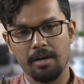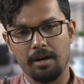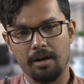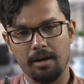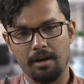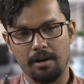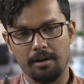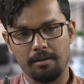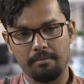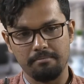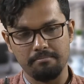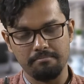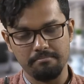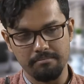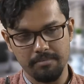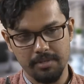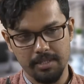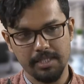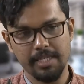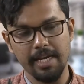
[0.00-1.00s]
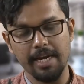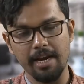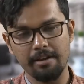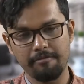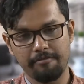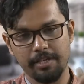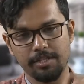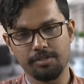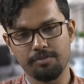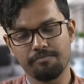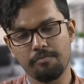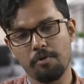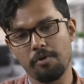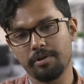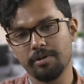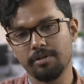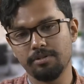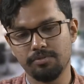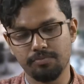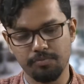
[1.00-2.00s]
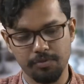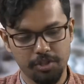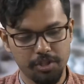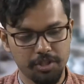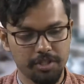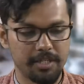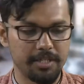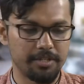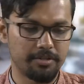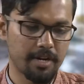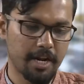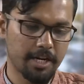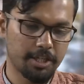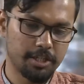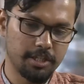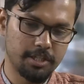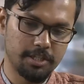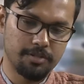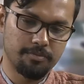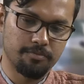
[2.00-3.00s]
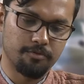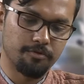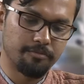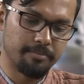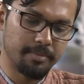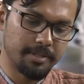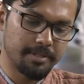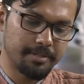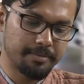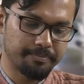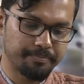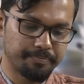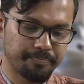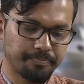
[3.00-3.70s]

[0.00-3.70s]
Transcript: um, uh, second phase of modernism, which is internationalist movement.